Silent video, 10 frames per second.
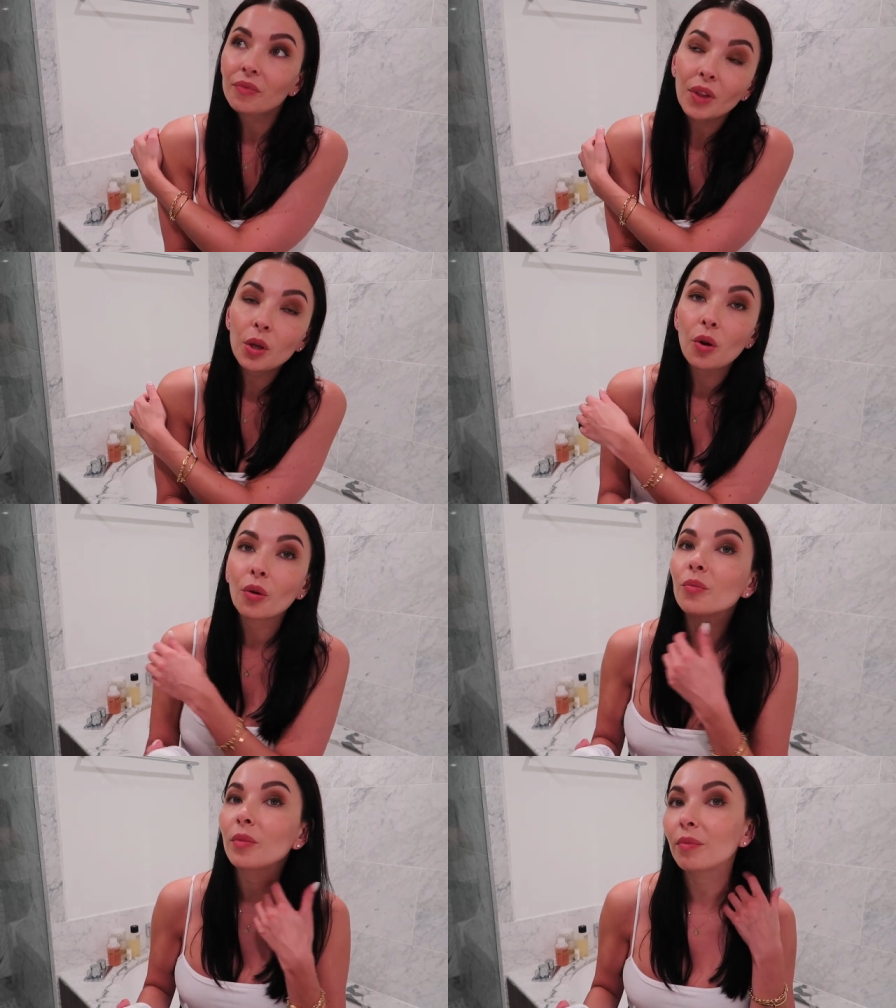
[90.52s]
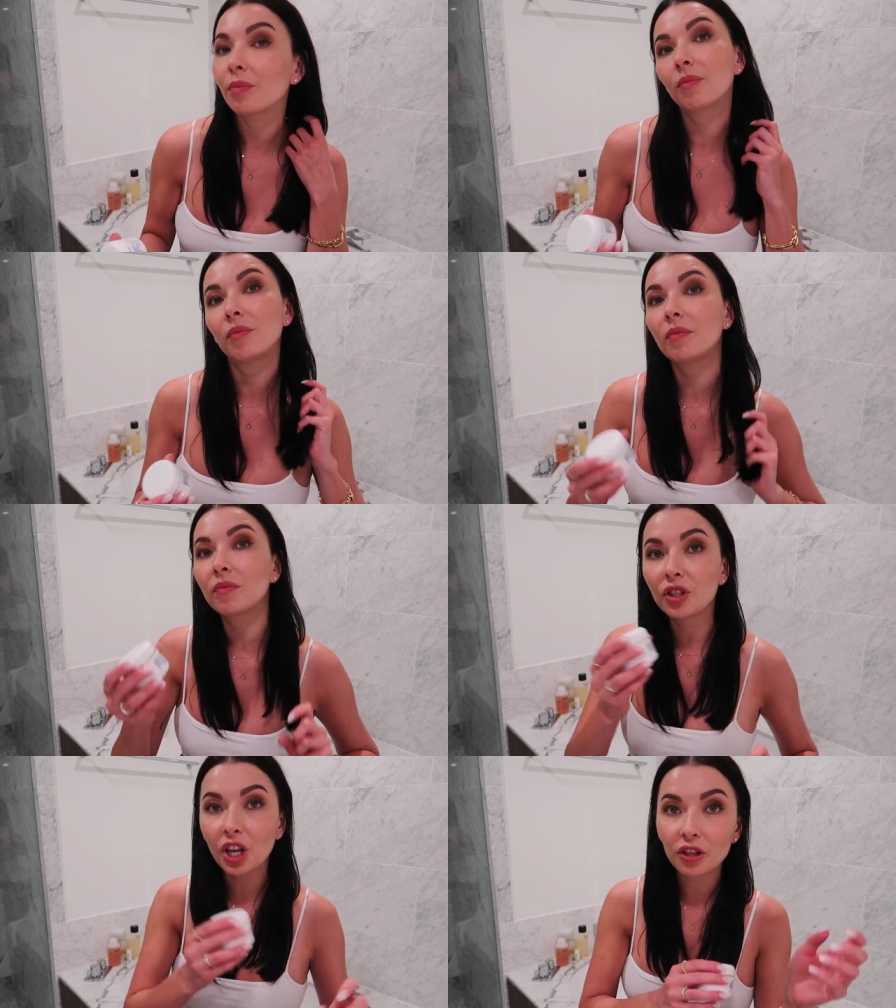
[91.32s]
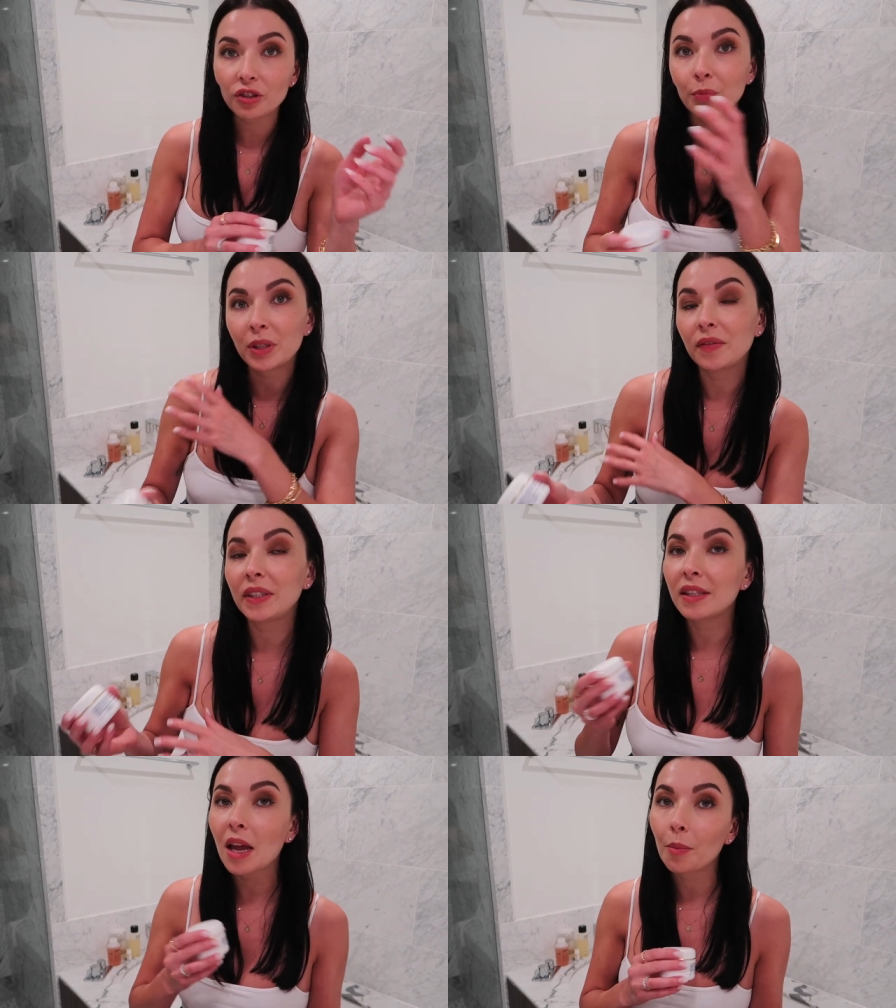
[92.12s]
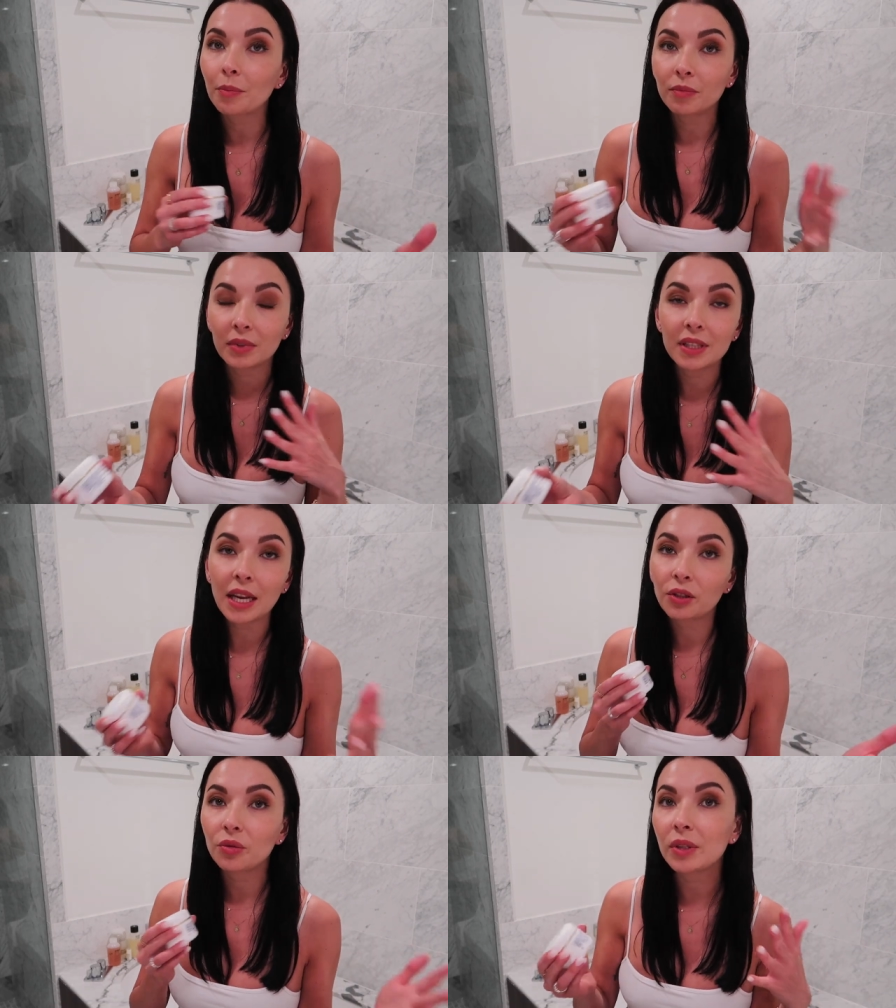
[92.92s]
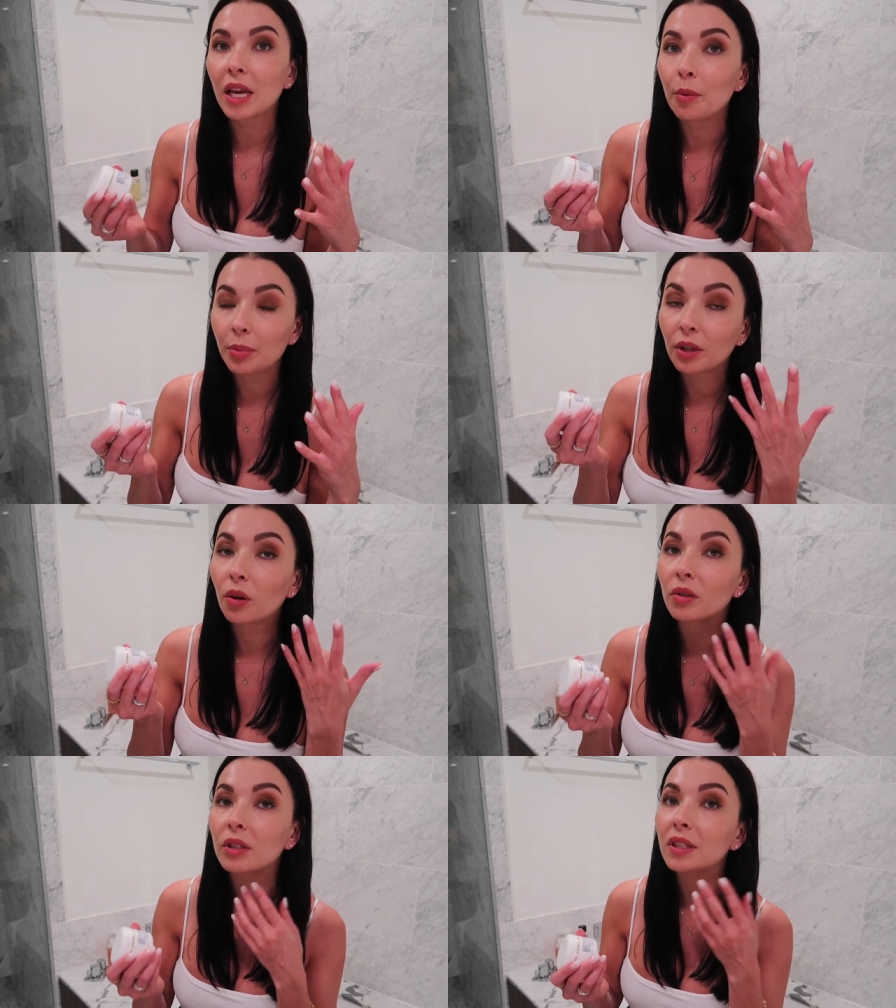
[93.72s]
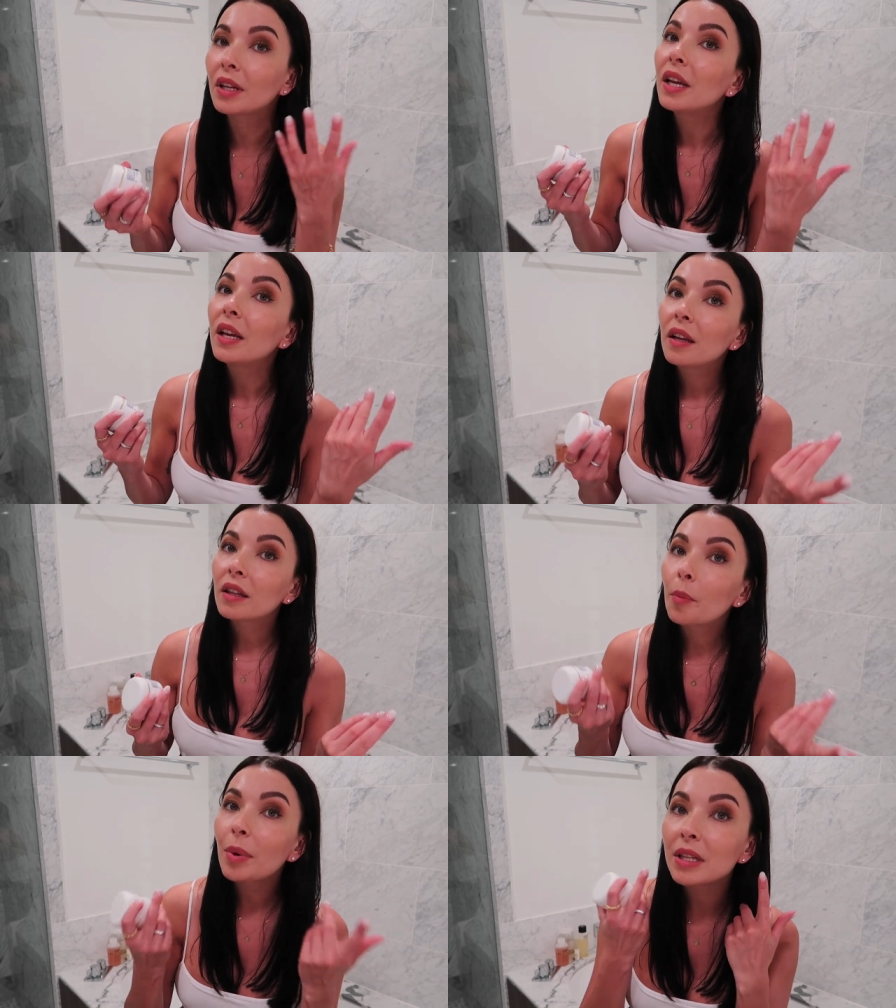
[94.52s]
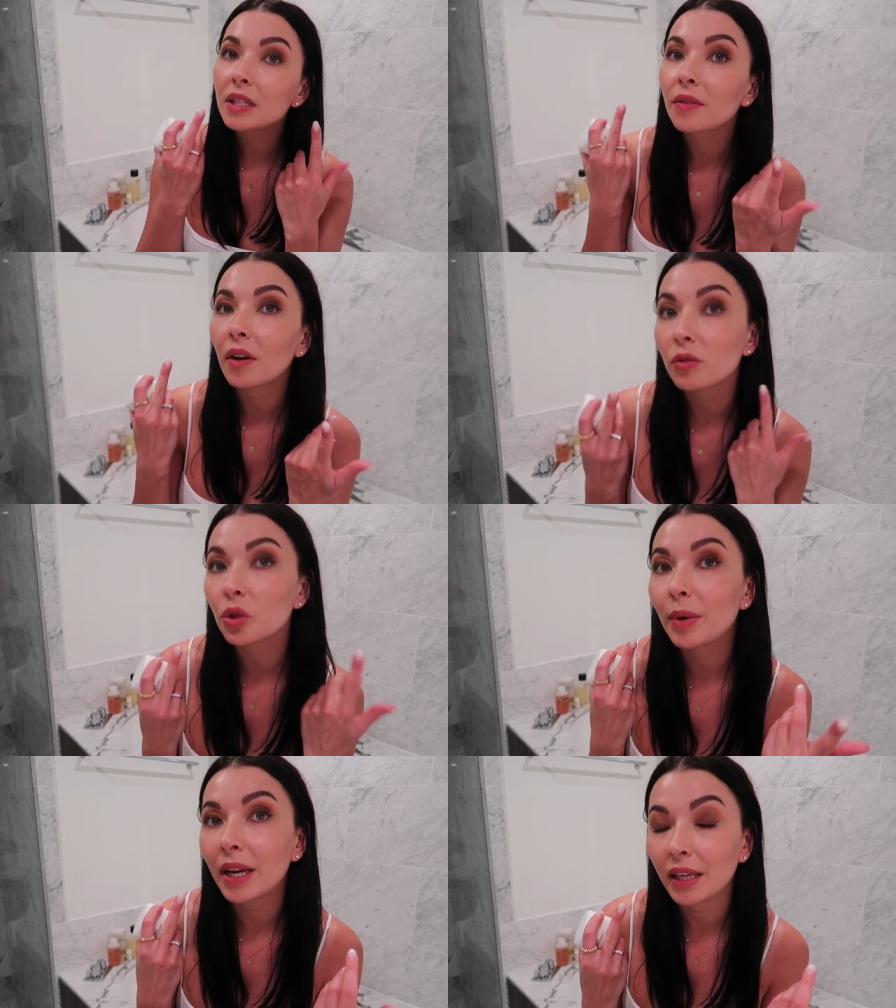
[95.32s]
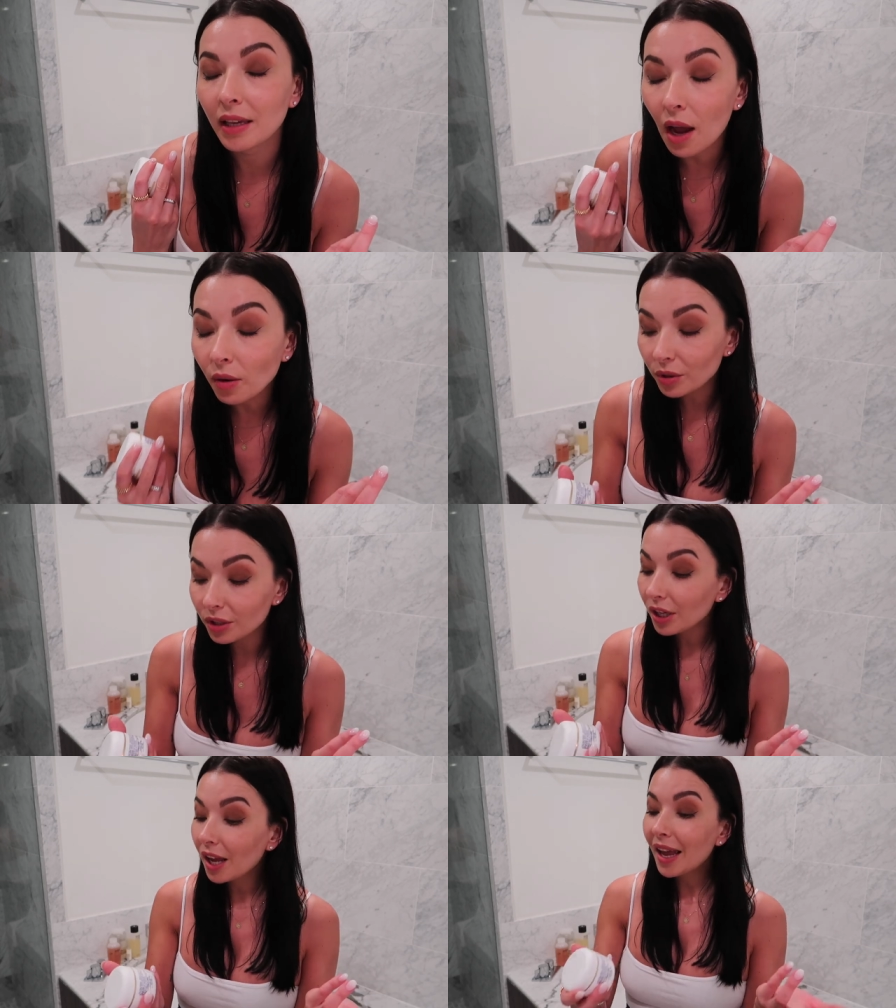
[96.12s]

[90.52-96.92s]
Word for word: you know, change between them day to day because depends if I was breaking out.